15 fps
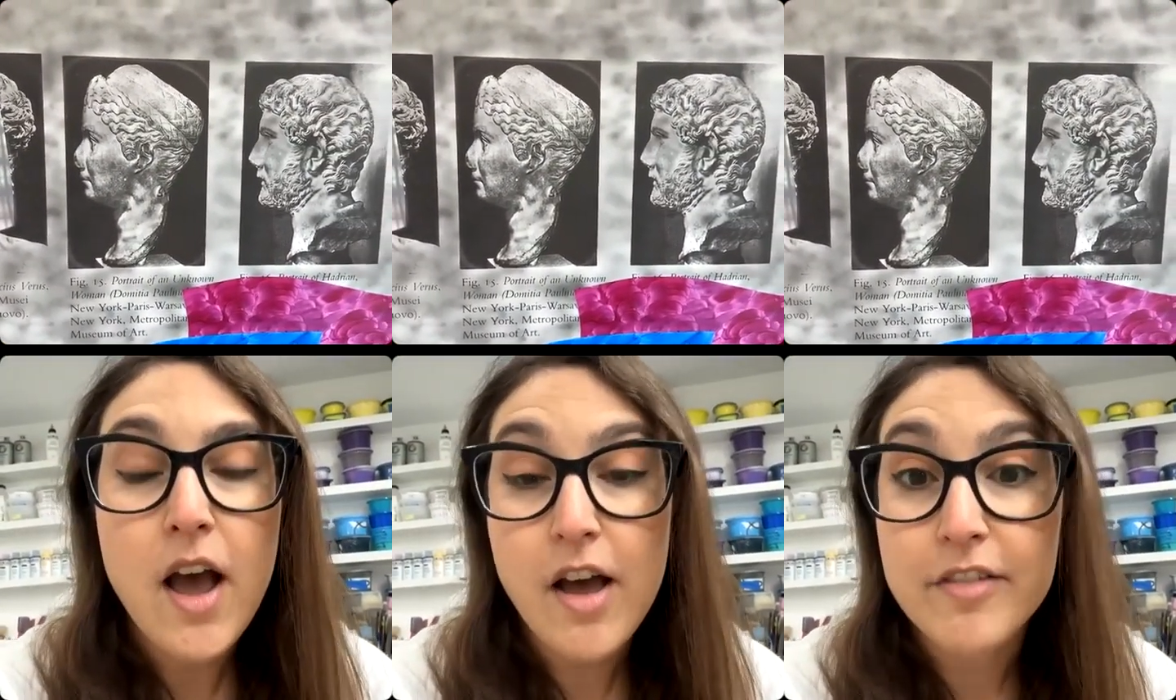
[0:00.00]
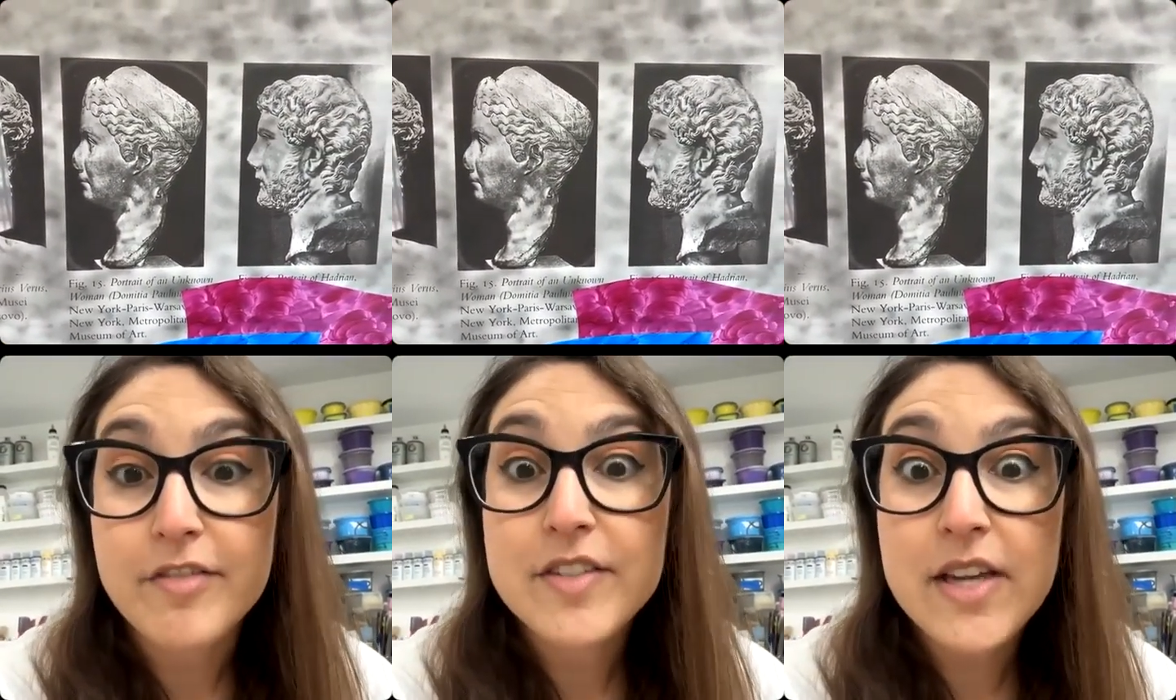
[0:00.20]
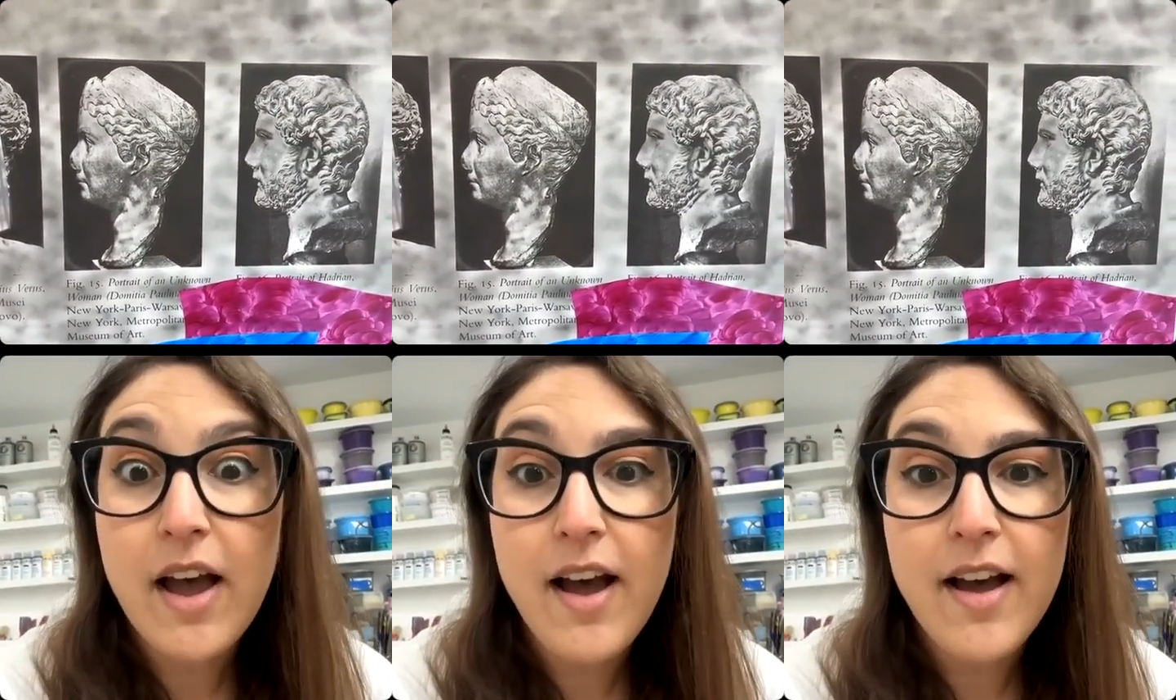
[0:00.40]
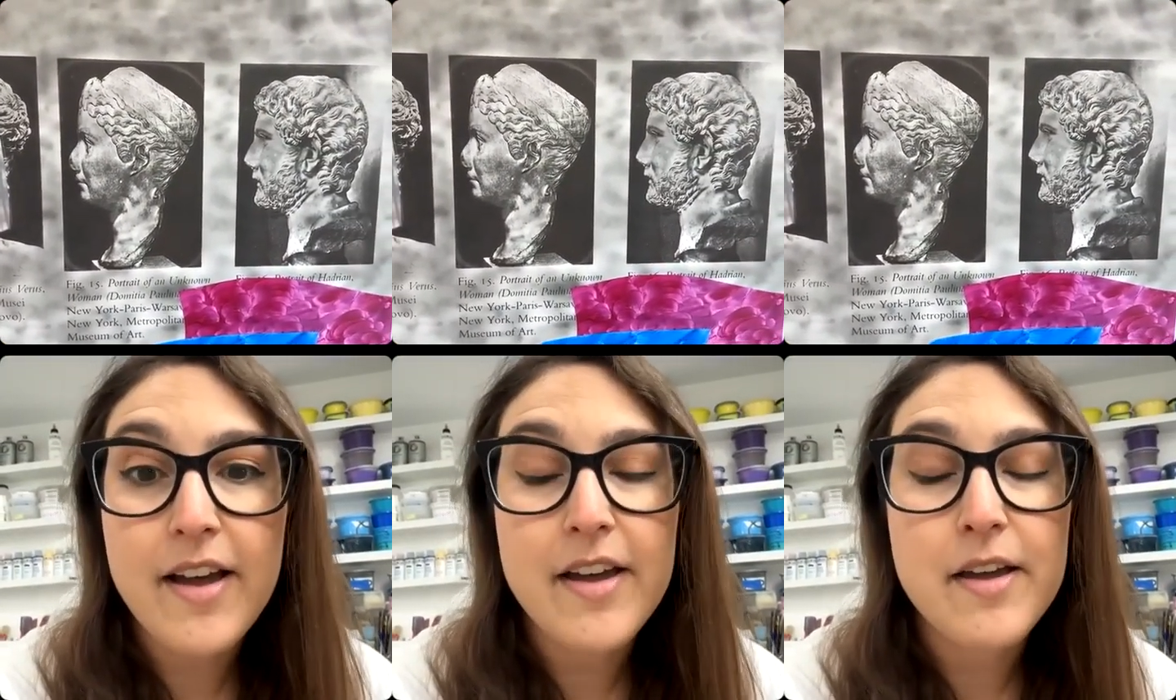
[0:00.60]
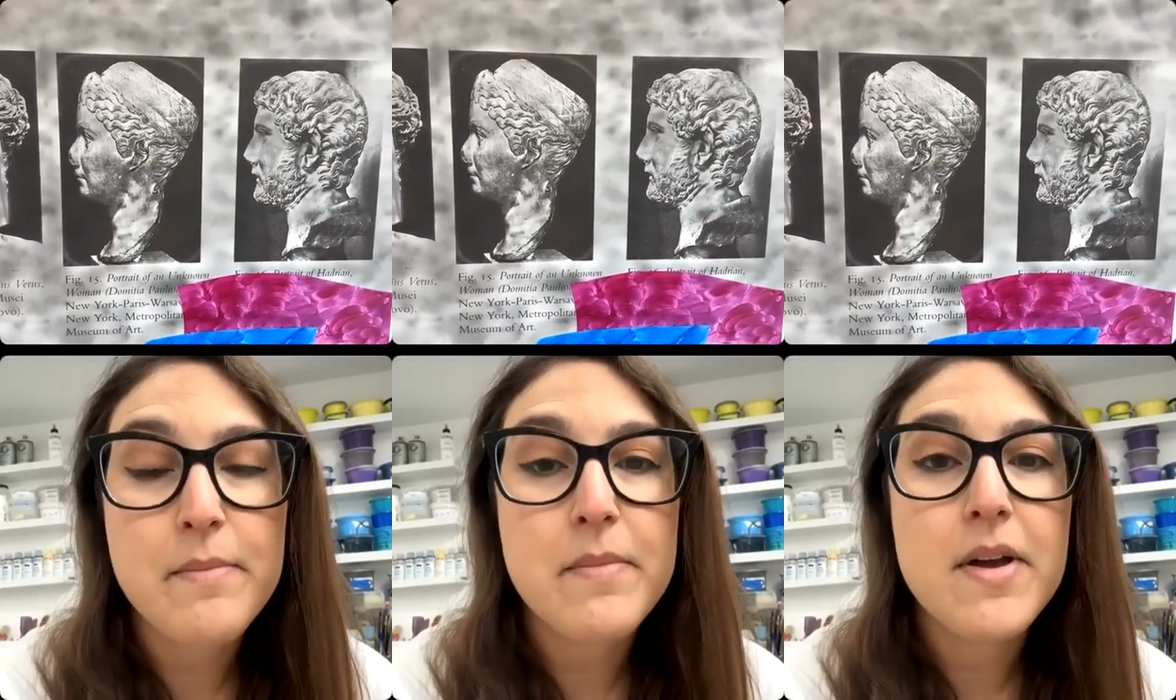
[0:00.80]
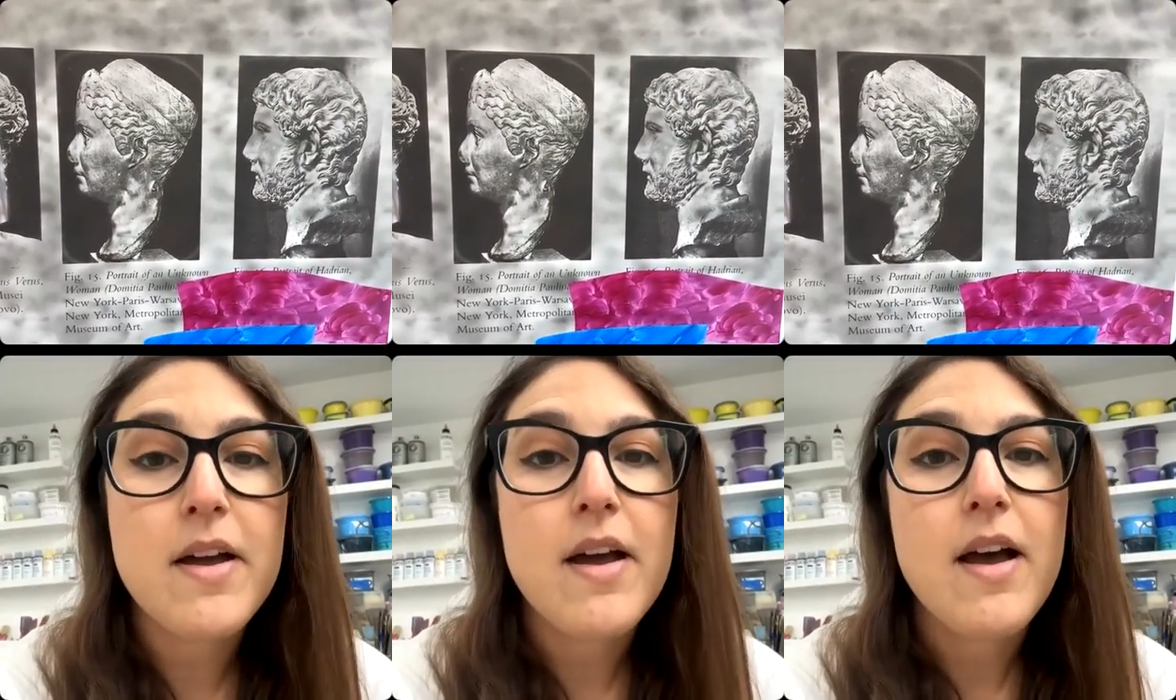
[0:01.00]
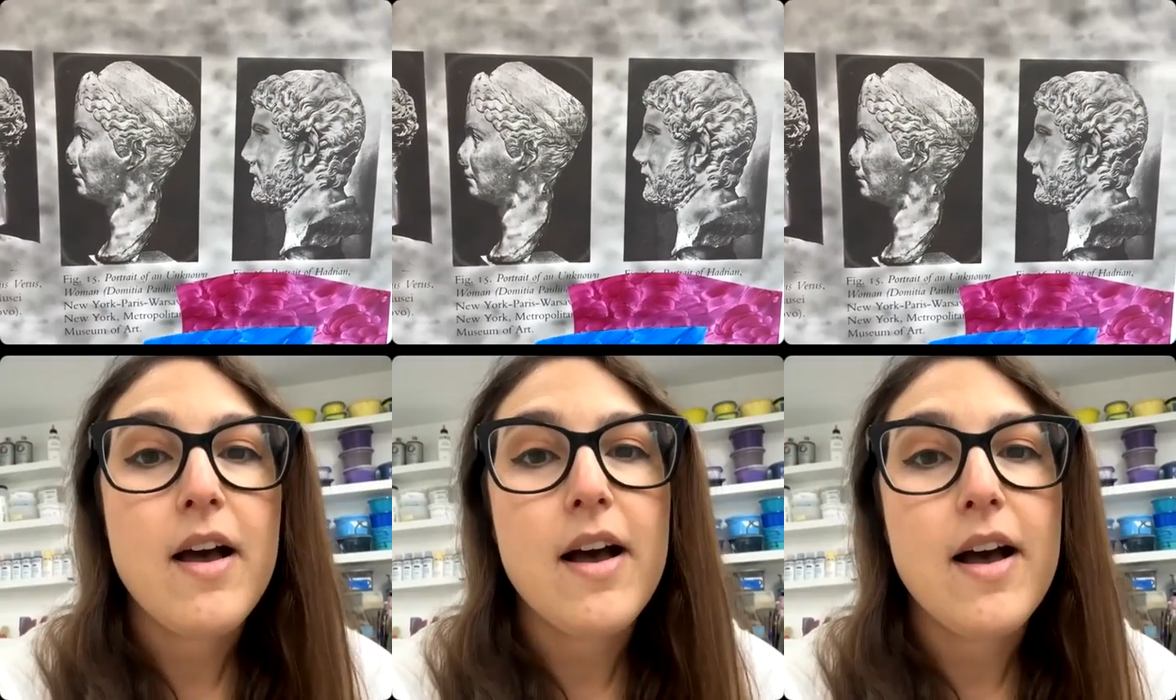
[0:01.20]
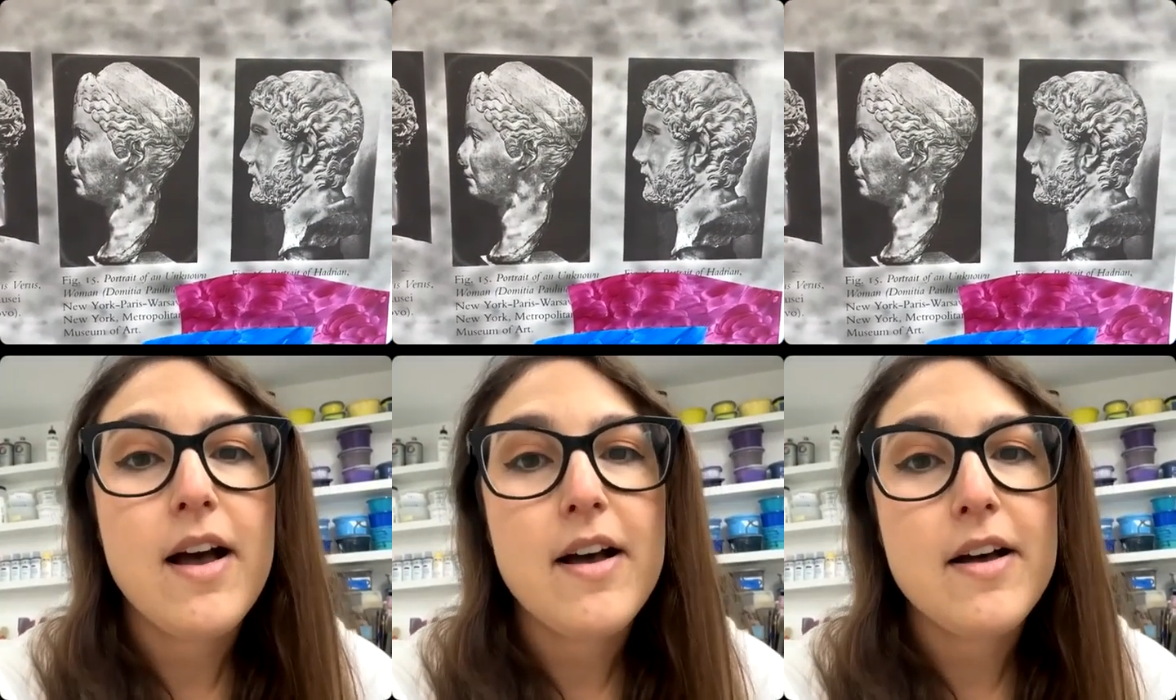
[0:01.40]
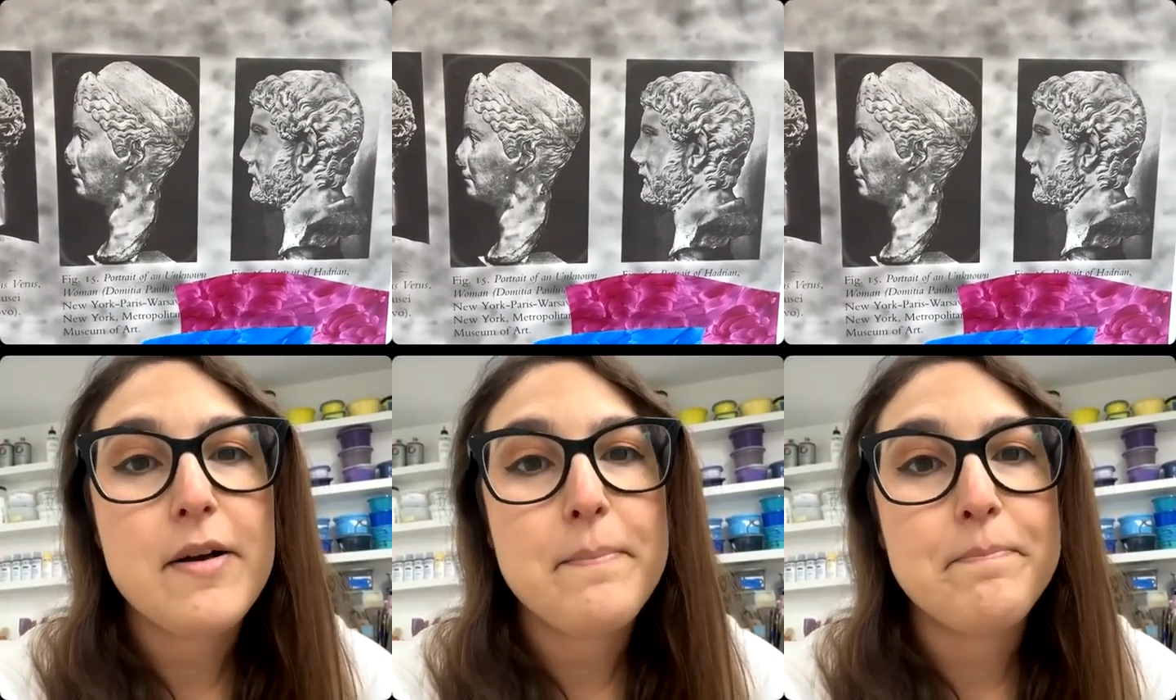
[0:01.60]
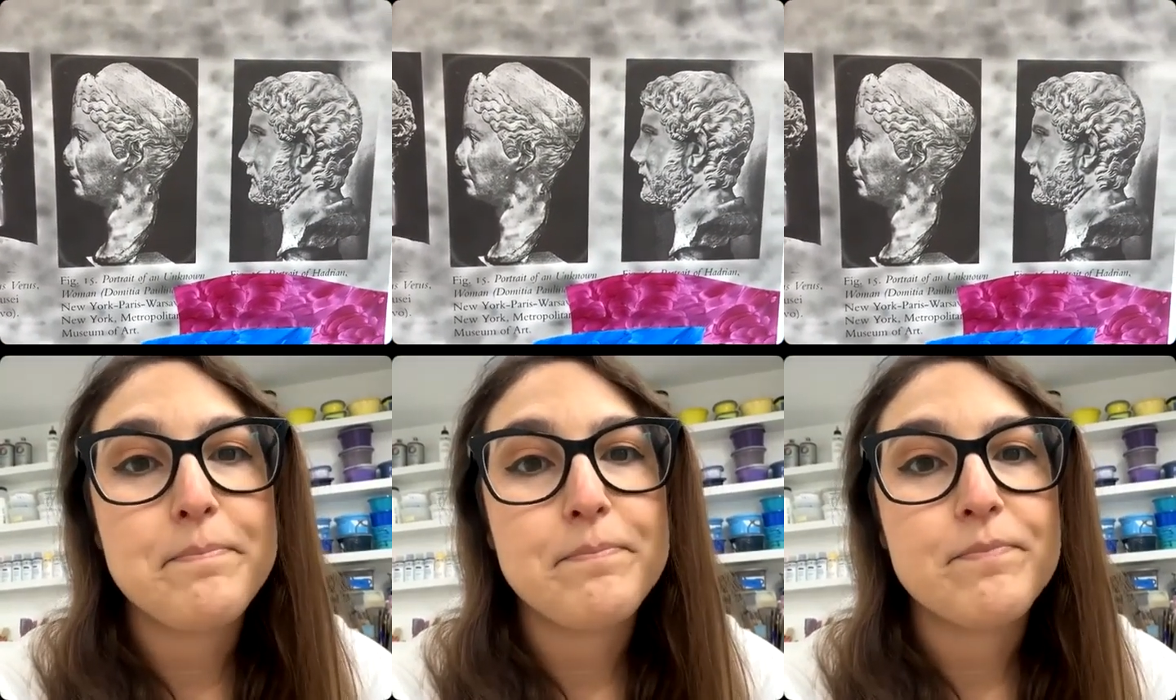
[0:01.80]
of time.
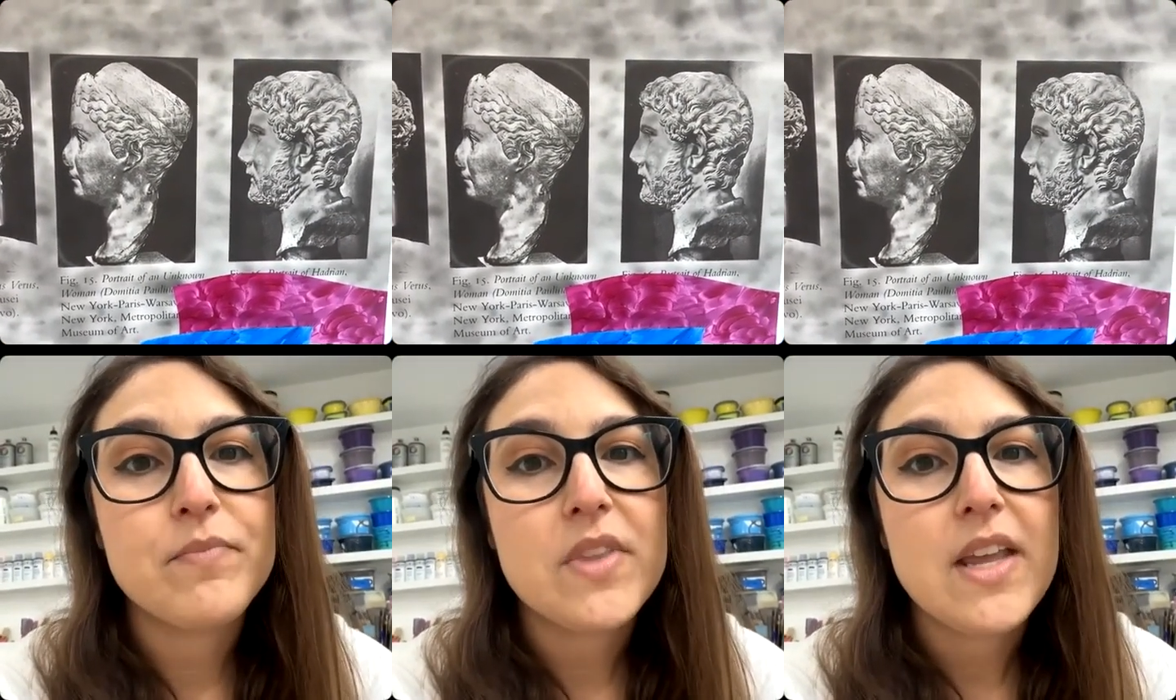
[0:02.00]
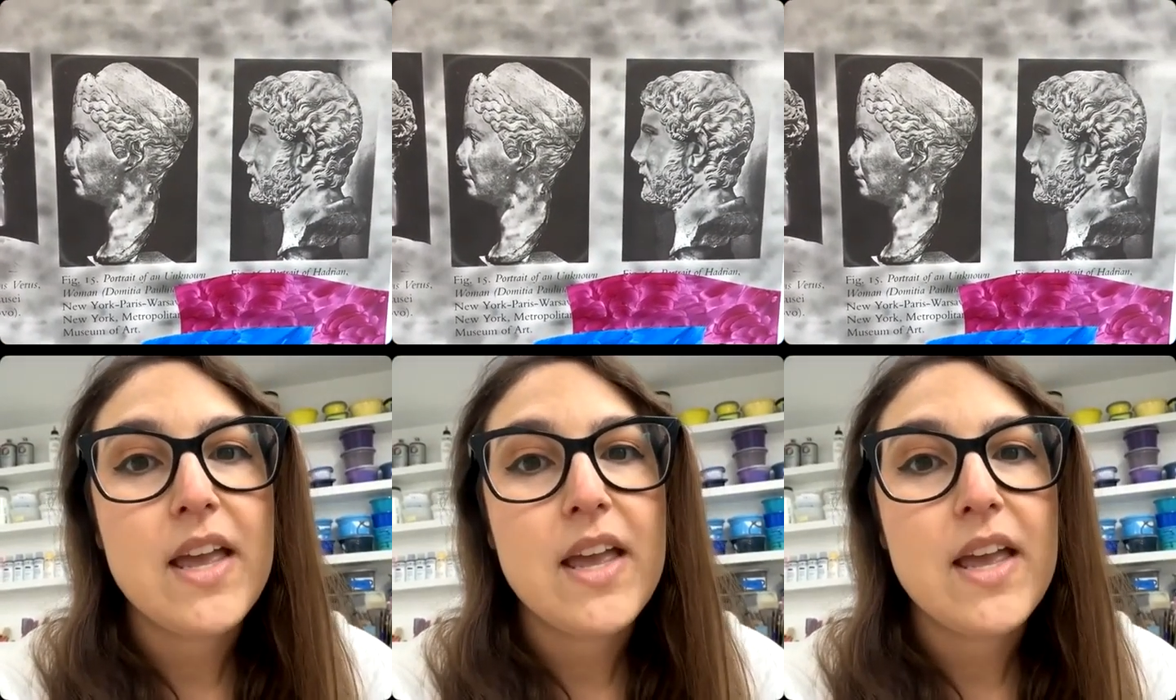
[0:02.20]
Um,